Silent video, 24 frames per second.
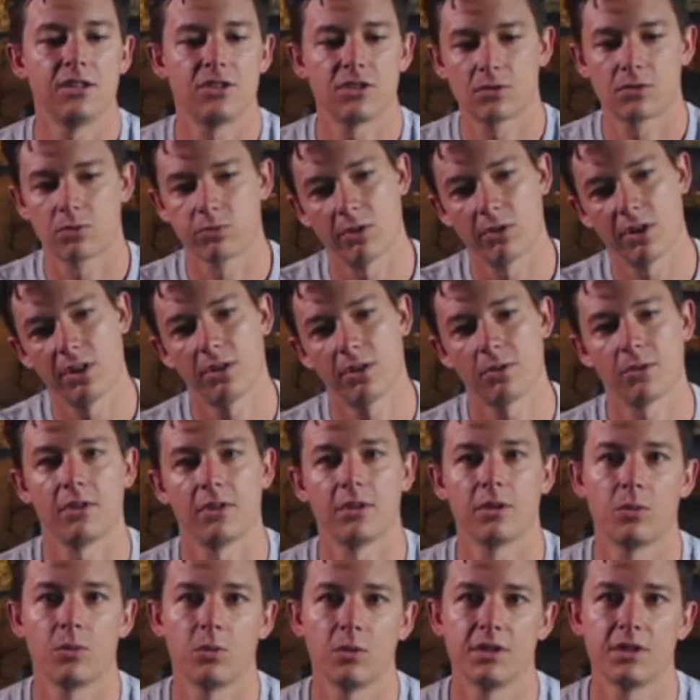just run through all
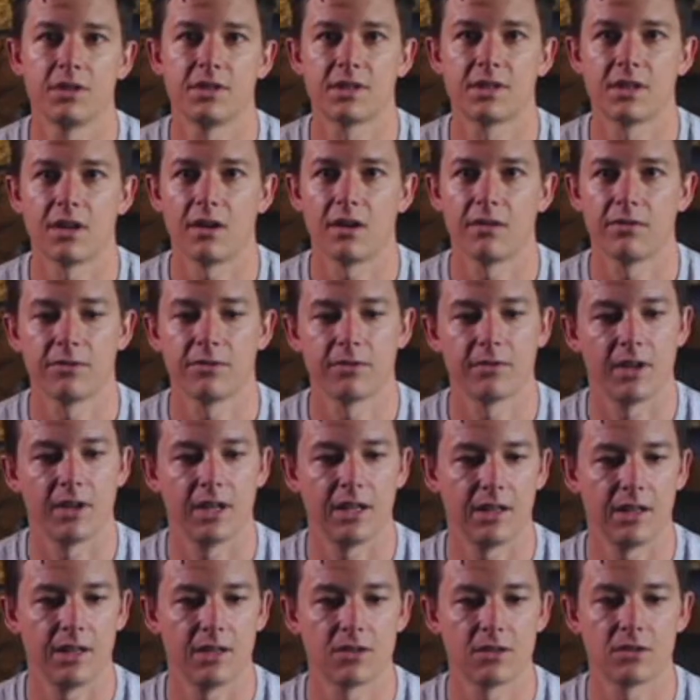the wood stuff
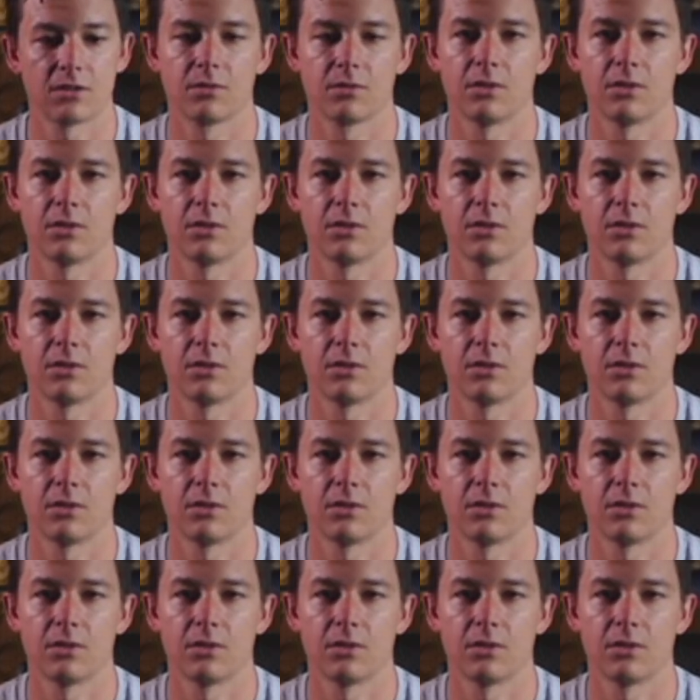and then